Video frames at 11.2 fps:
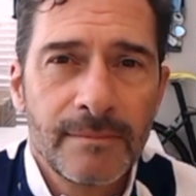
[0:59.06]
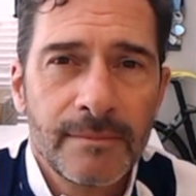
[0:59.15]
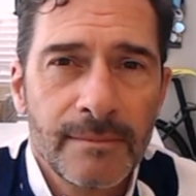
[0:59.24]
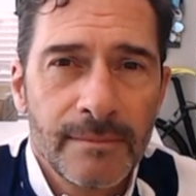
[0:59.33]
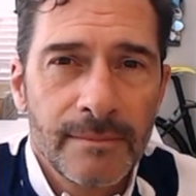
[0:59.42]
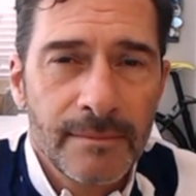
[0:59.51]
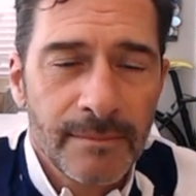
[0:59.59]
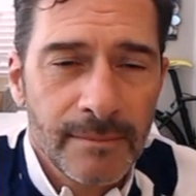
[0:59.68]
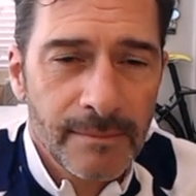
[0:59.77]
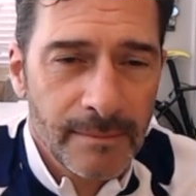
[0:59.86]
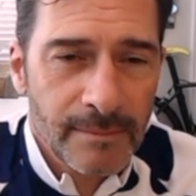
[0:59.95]

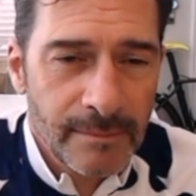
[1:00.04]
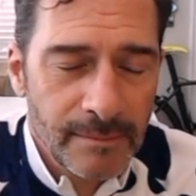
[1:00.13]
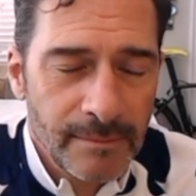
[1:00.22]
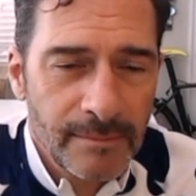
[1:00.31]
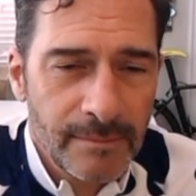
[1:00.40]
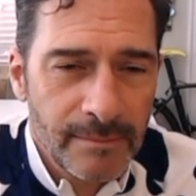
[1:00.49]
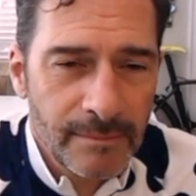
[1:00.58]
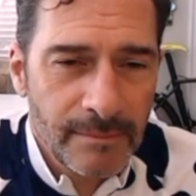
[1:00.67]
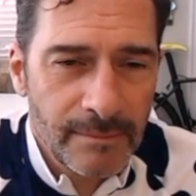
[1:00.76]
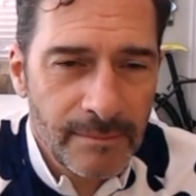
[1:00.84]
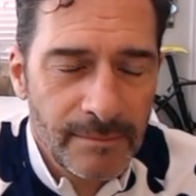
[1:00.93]

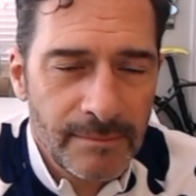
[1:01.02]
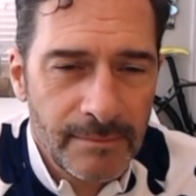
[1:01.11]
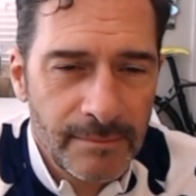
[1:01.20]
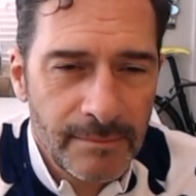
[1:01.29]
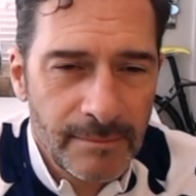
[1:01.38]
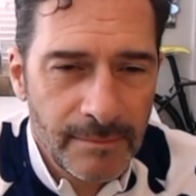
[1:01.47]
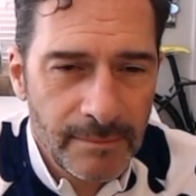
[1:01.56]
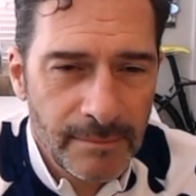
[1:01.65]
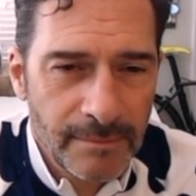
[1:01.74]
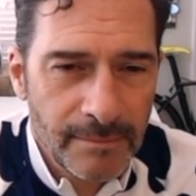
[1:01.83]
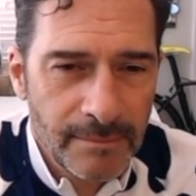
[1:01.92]

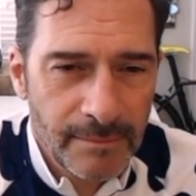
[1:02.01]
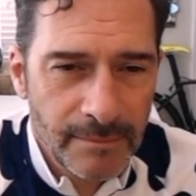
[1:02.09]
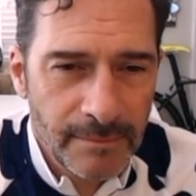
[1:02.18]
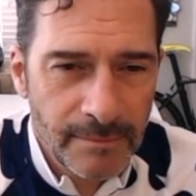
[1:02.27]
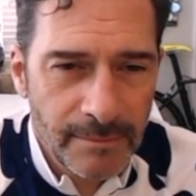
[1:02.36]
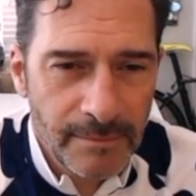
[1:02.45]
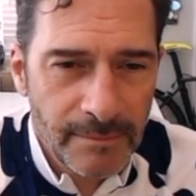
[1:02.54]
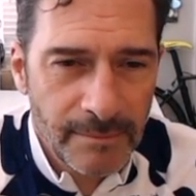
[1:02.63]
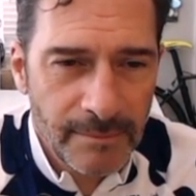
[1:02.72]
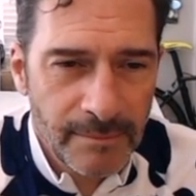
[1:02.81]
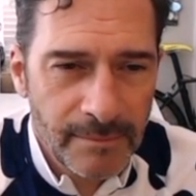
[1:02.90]

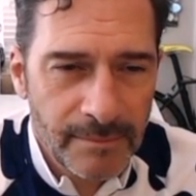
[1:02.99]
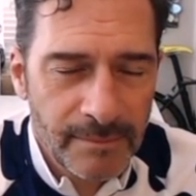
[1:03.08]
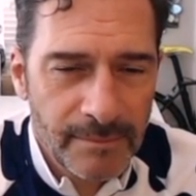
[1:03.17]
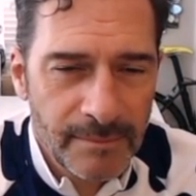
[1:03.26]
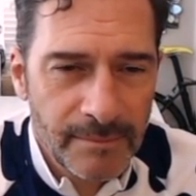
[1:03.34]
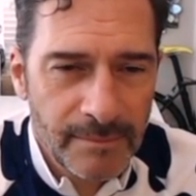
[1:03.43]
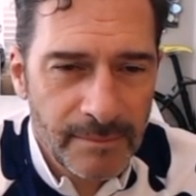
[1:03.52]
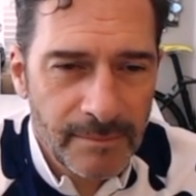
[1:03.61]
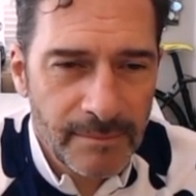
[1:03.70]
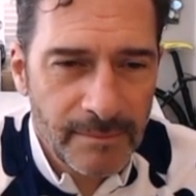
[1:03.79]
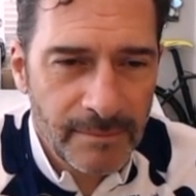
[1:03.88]

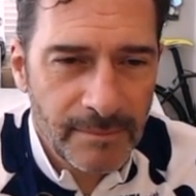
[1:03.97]
This person isn't speaking.